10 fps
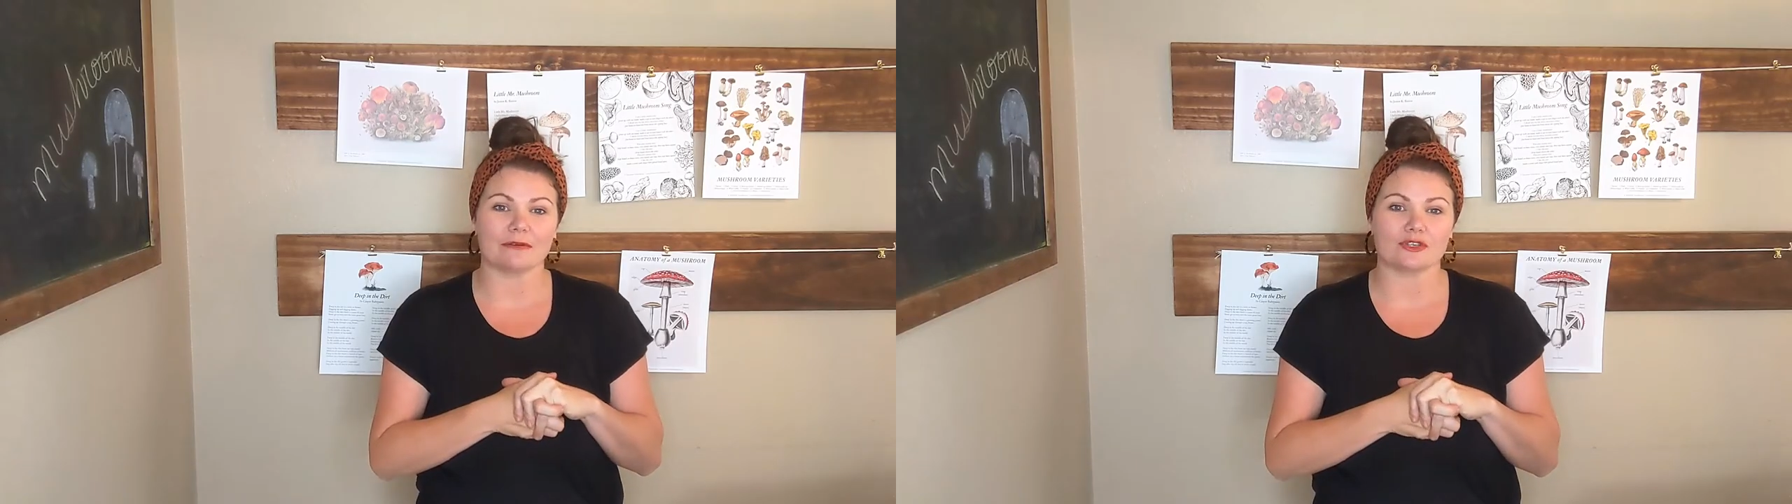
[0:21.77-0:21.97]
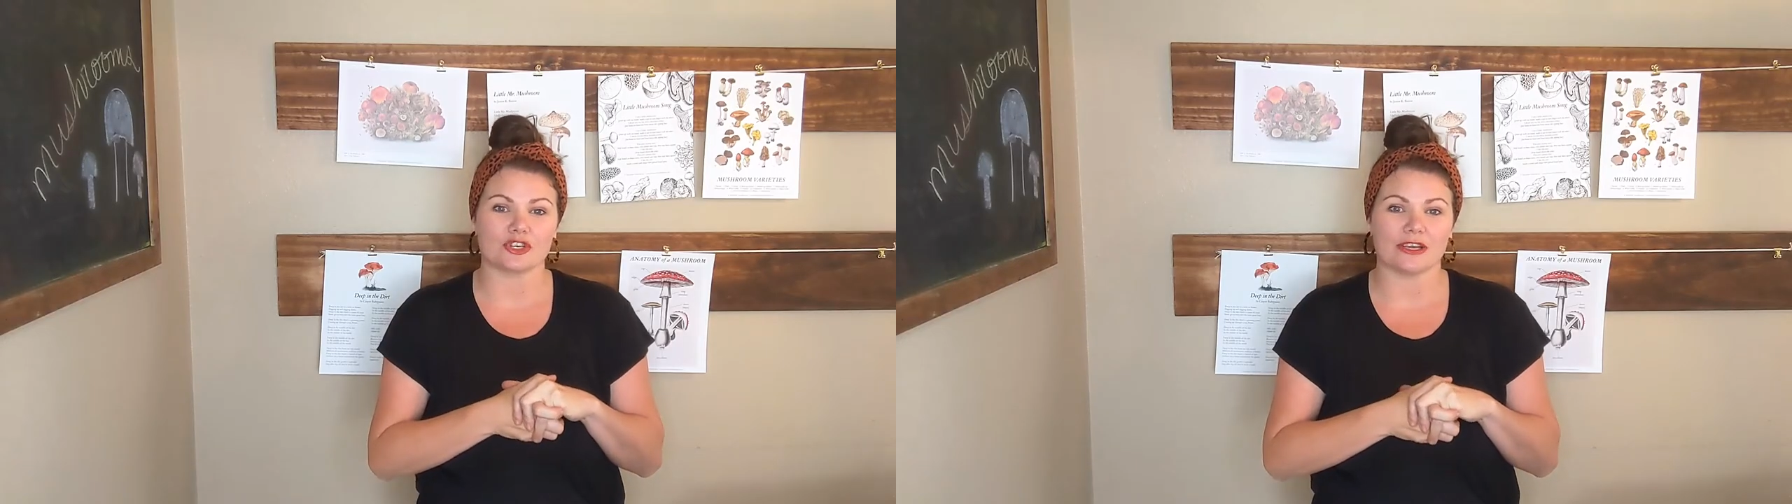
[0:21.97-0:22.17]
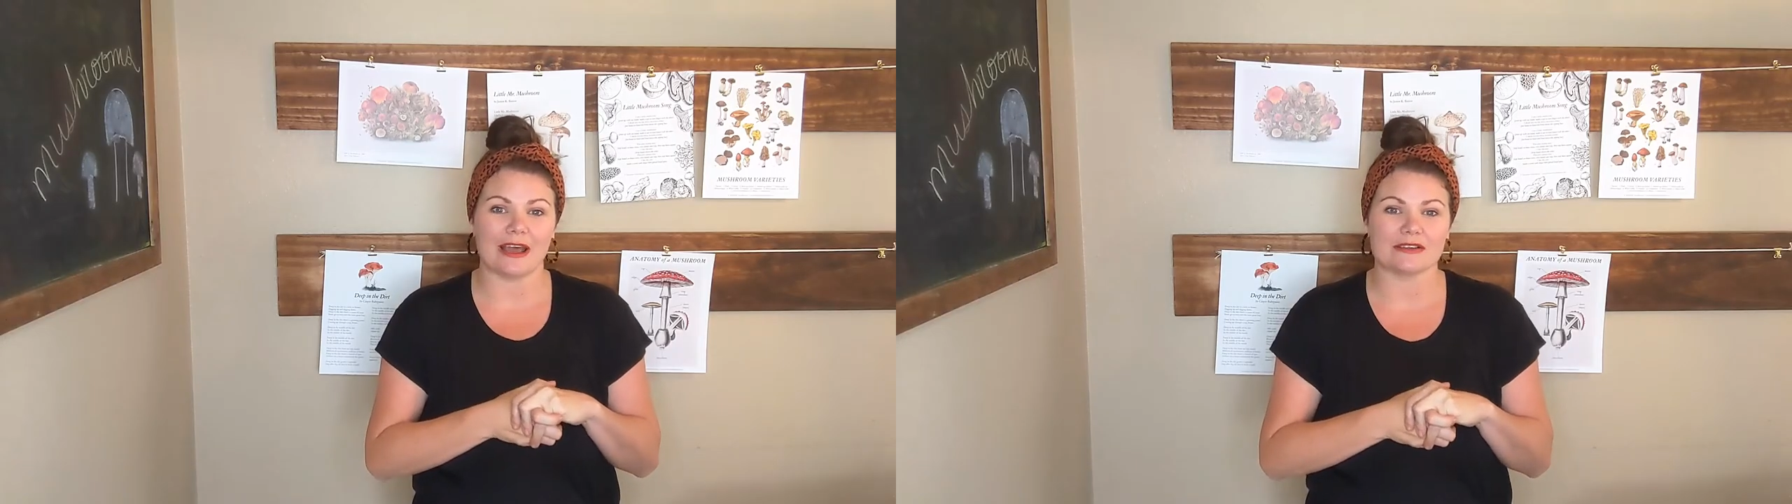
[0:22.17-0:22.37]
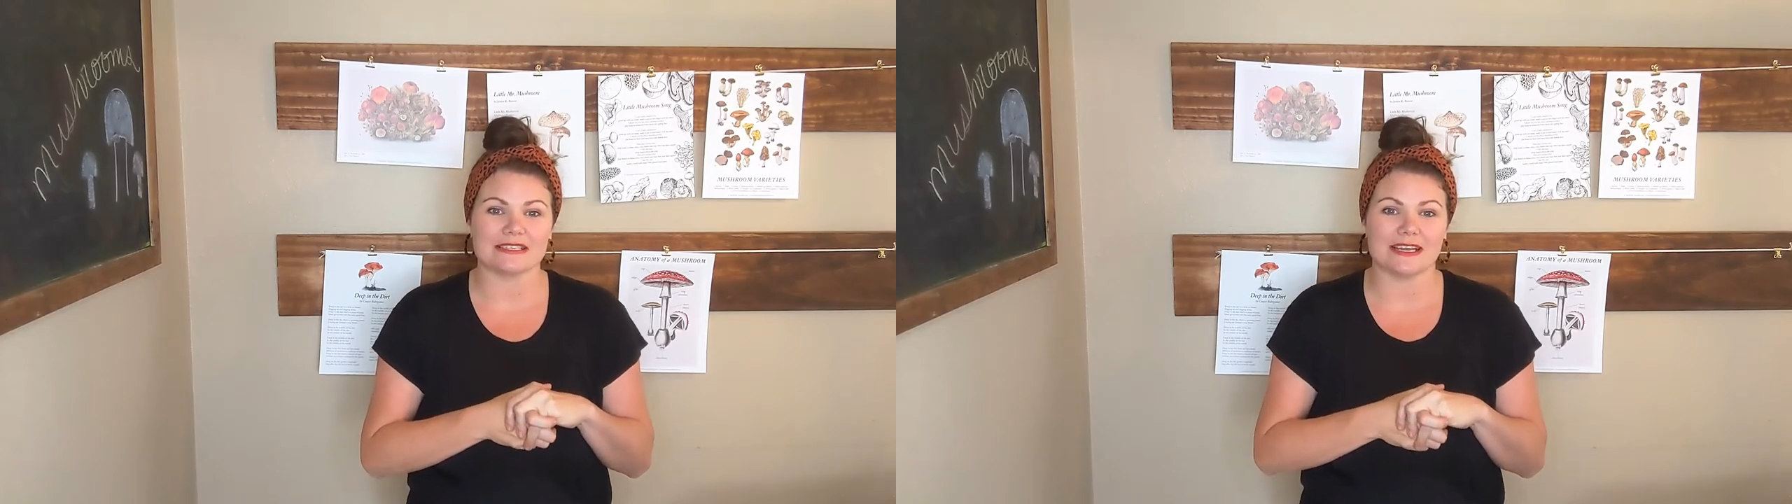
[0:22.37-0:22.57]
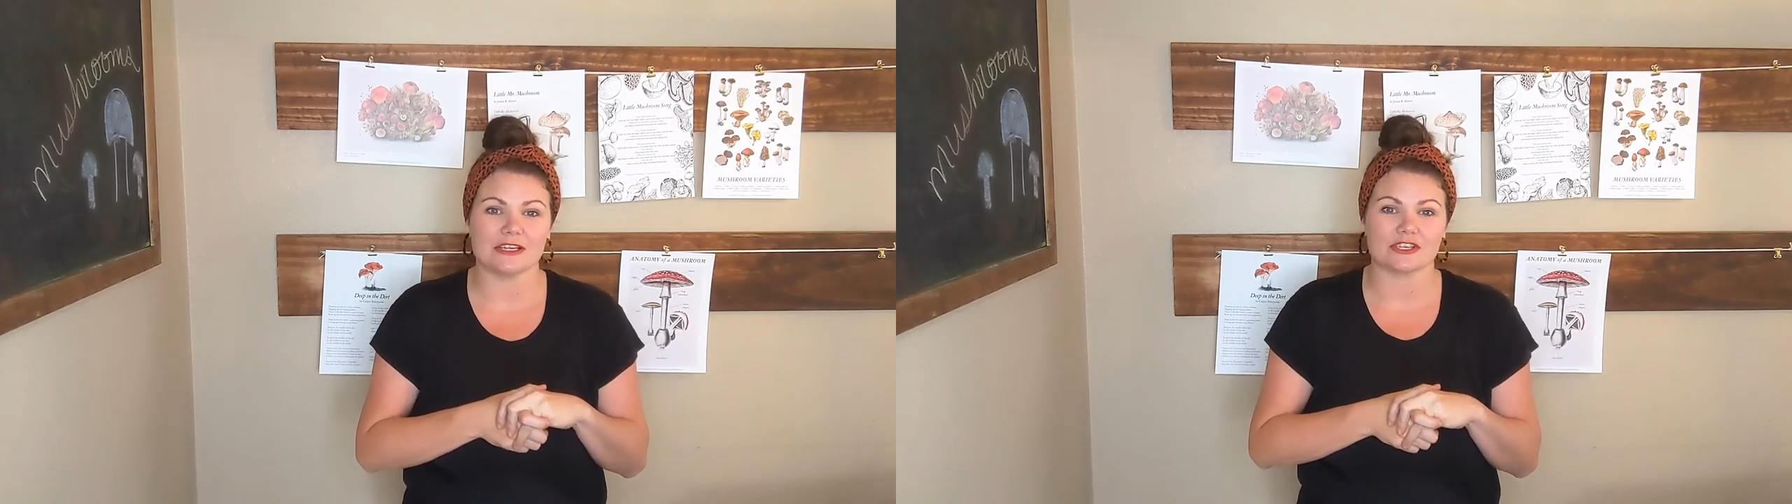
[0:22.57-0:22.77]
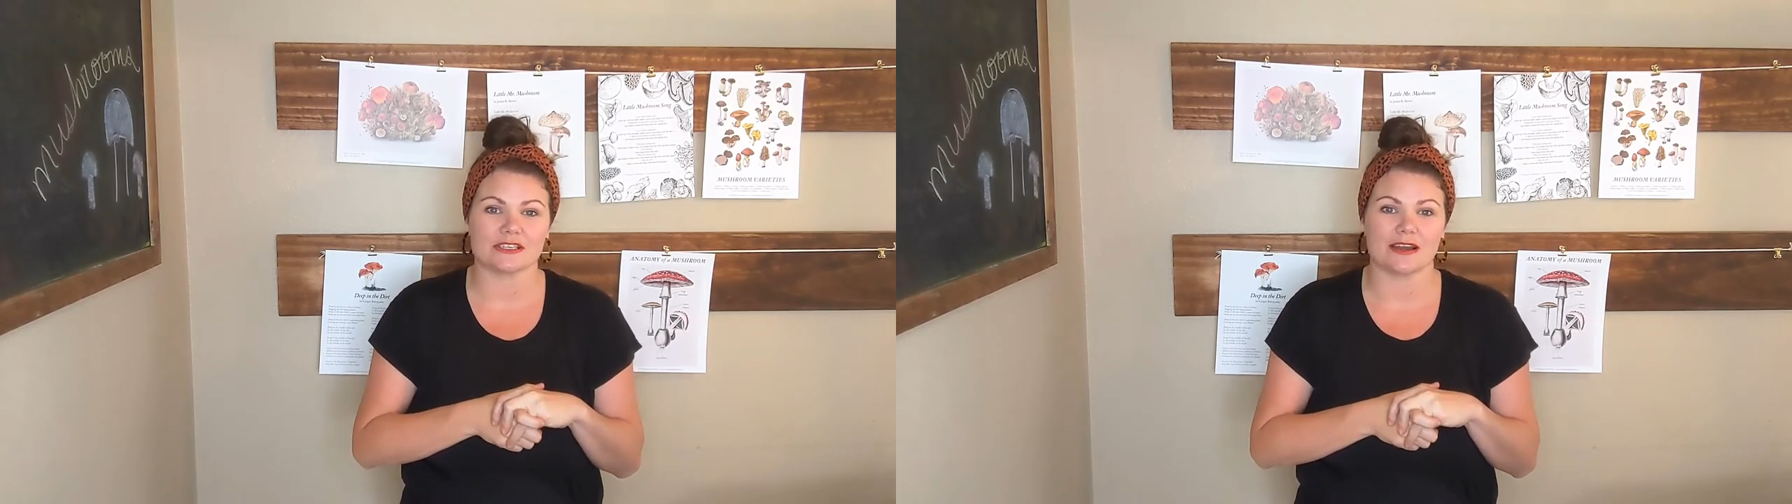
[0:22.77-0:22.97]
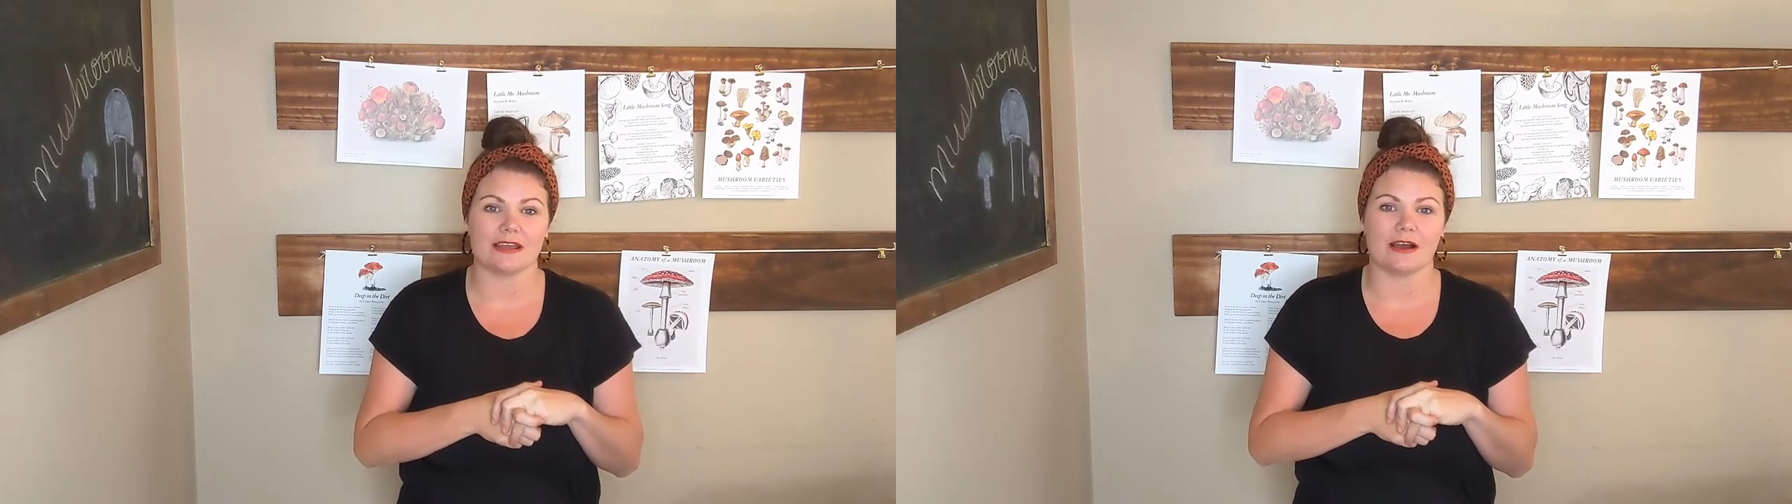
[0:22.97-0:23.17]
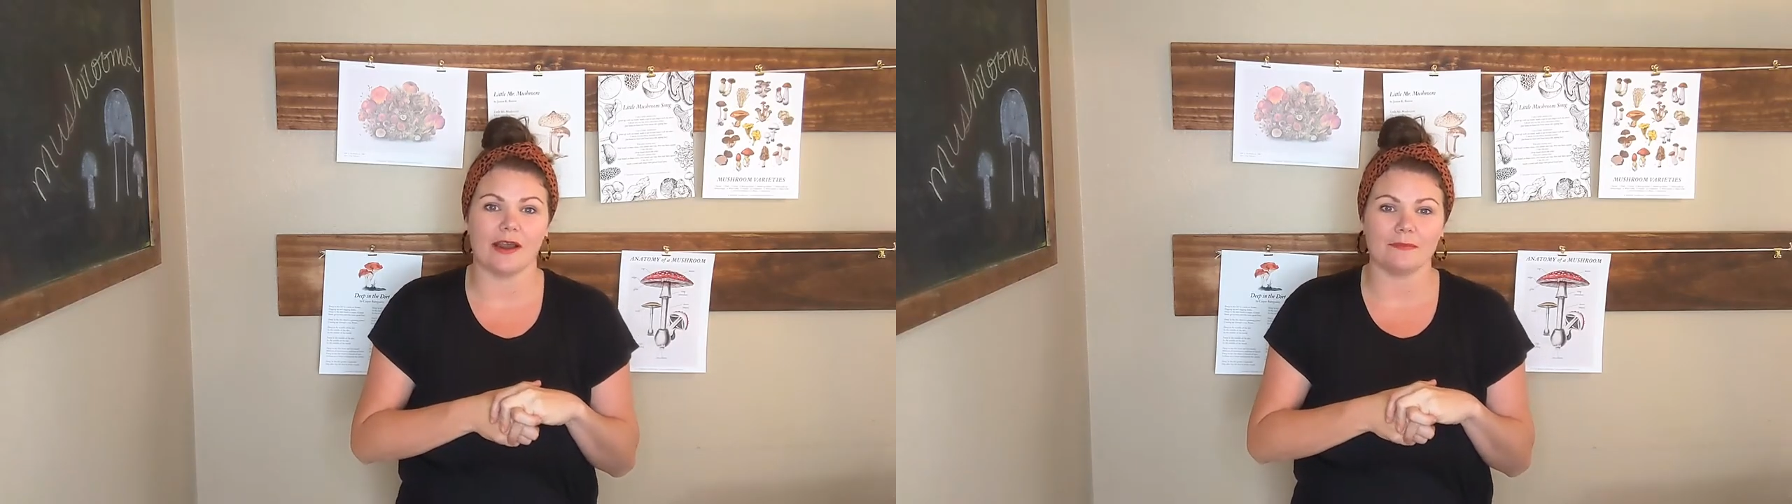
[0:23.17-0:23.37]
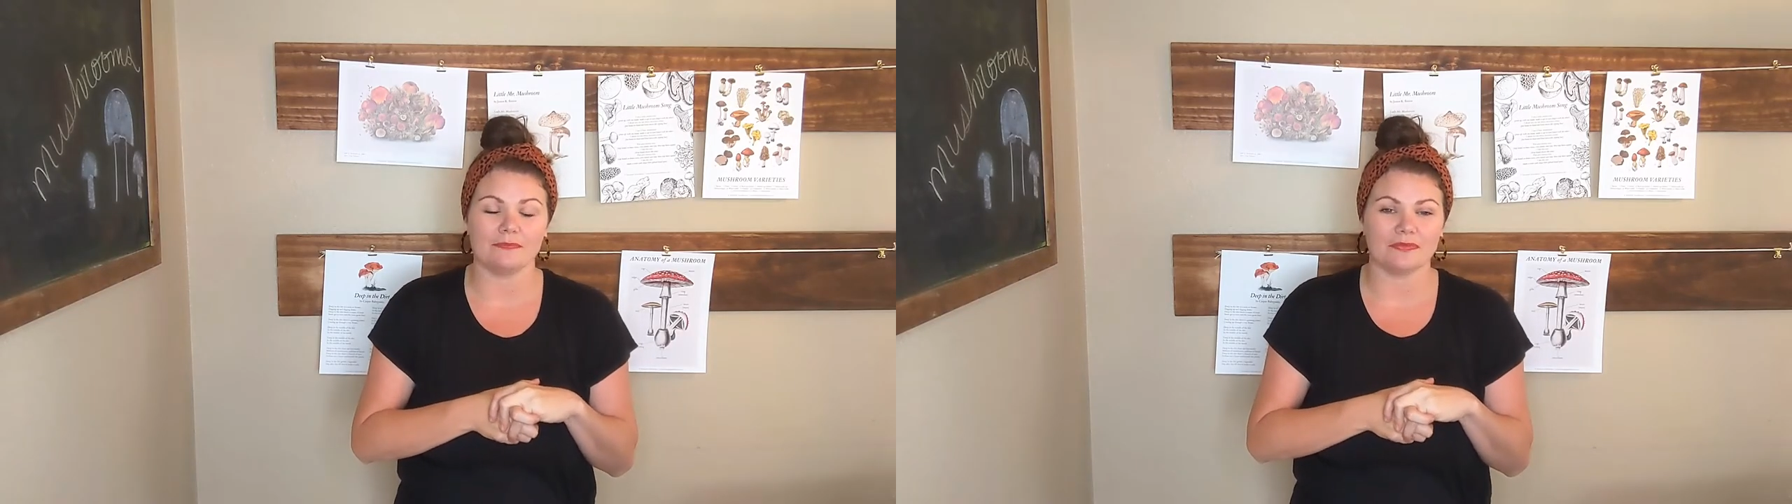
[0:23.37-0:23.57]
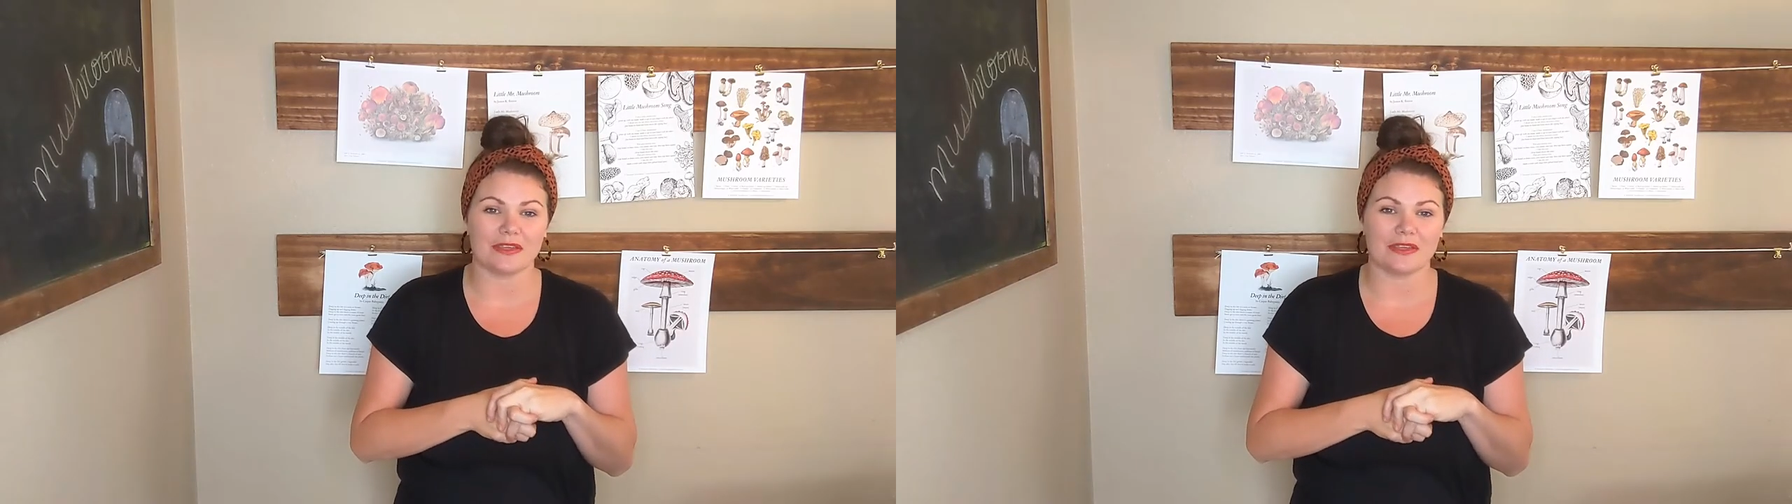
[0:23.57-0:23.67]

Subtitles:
from Treehouse Nature Study Autumn.